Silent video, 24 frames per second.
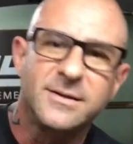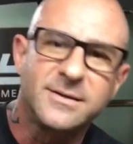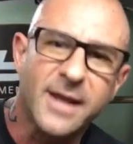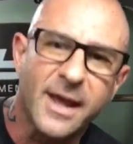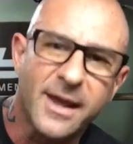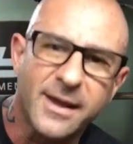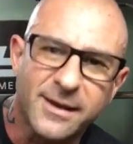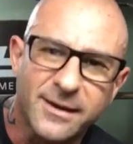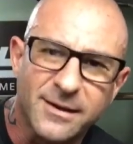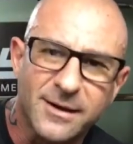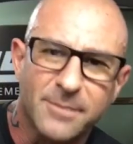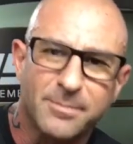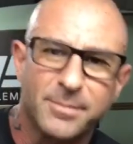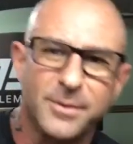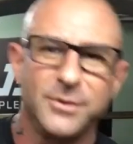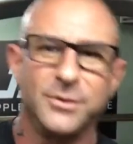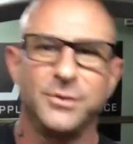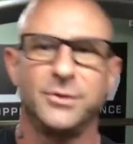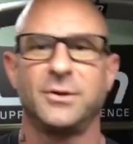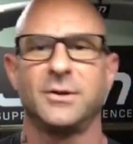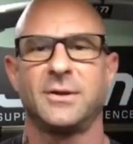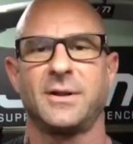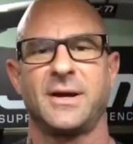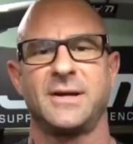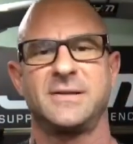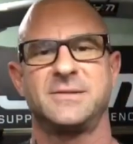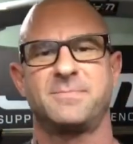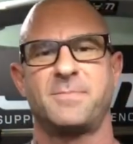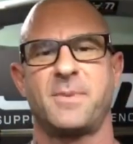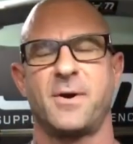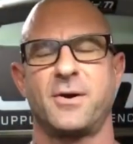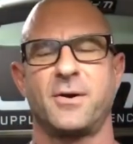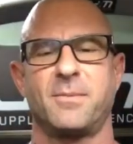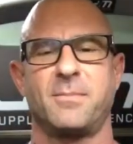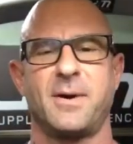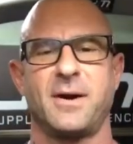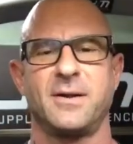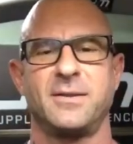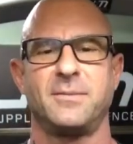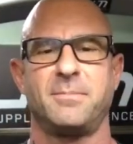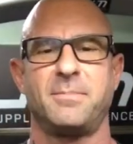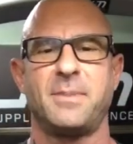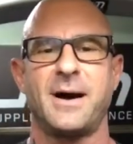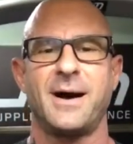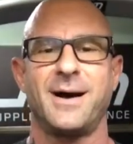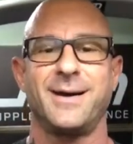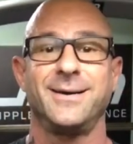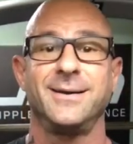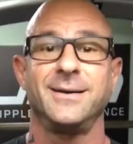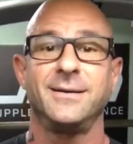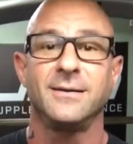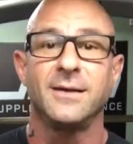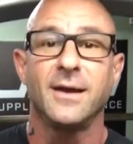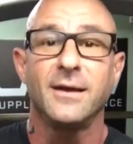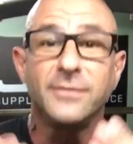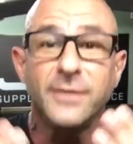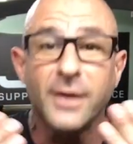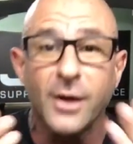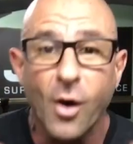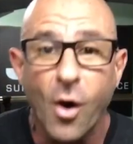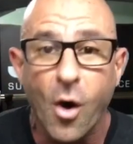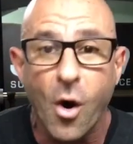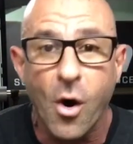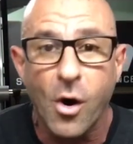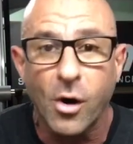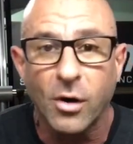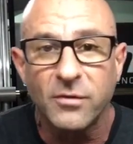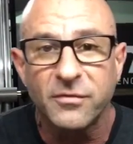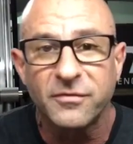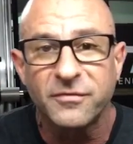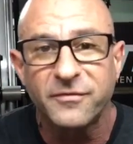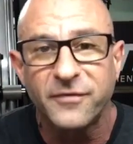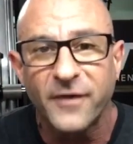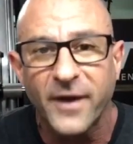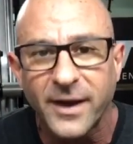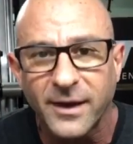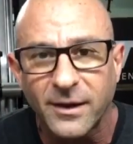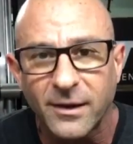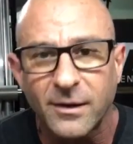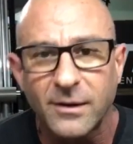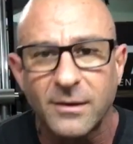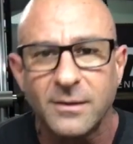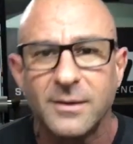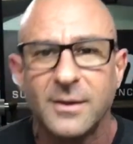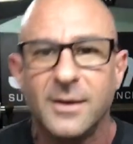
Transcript: taken up and utilized better by the body, and they all fail.